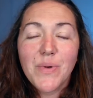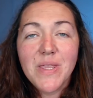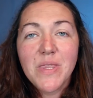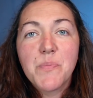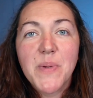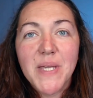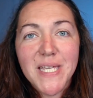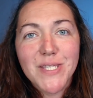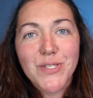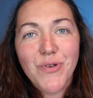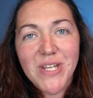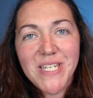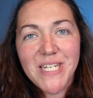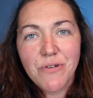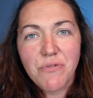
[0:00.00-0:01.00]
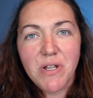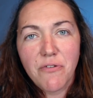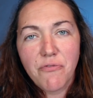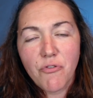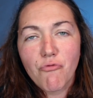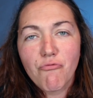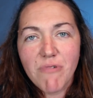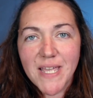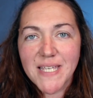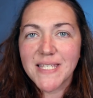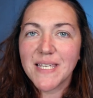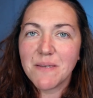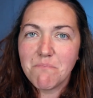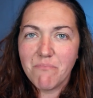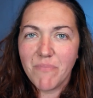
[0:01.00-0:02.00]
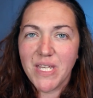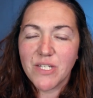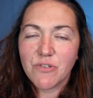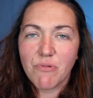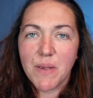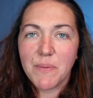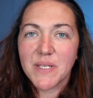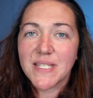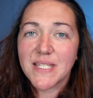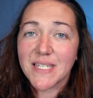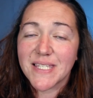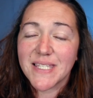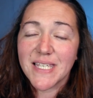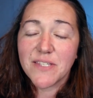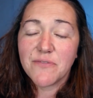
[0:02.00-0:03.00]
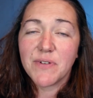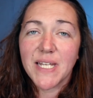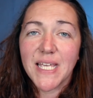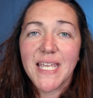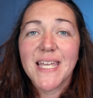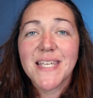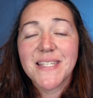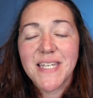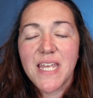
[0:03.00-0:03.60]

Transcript: One of the biggest criteria for raising meat rabbits successfully is